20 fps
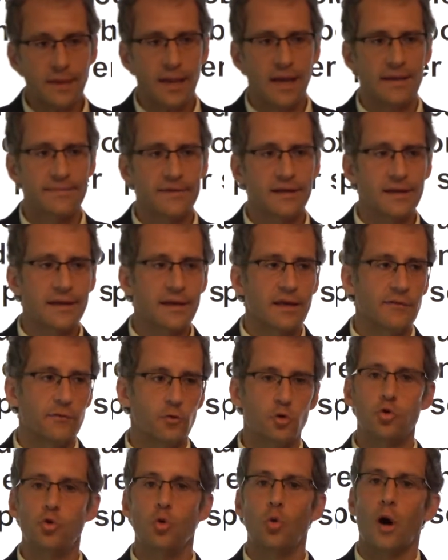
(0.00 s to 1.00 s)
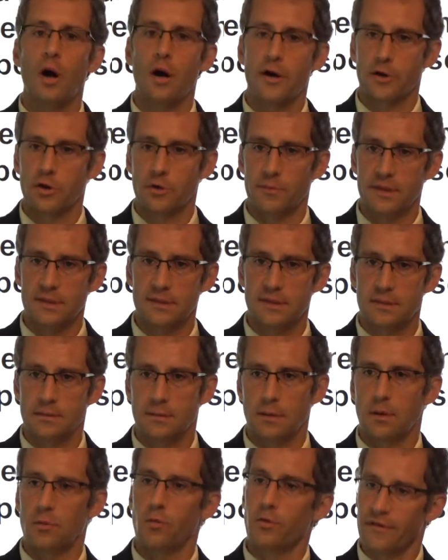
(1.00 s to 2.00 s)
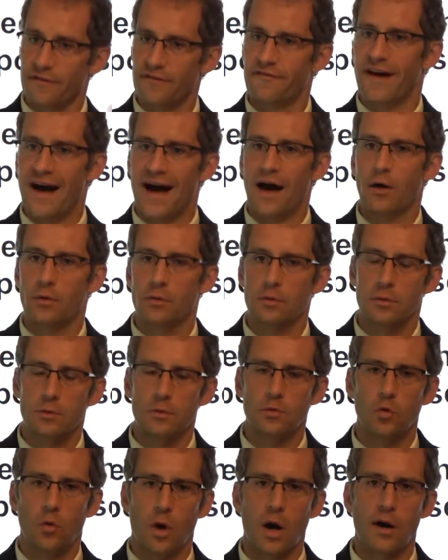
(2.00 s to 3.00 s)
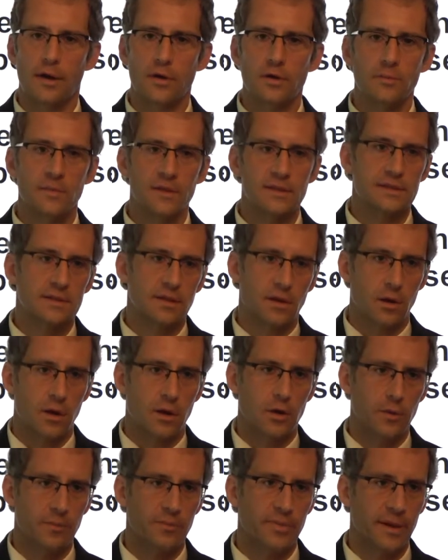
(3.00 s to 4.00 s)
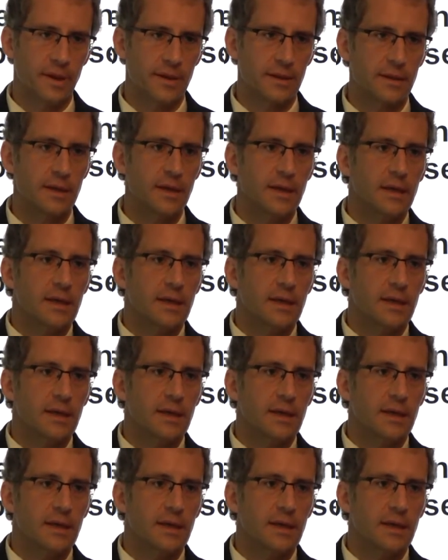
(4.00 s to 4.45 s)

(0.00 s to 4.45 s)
I'm going to give you two arguments. We found two arguments that are compelling.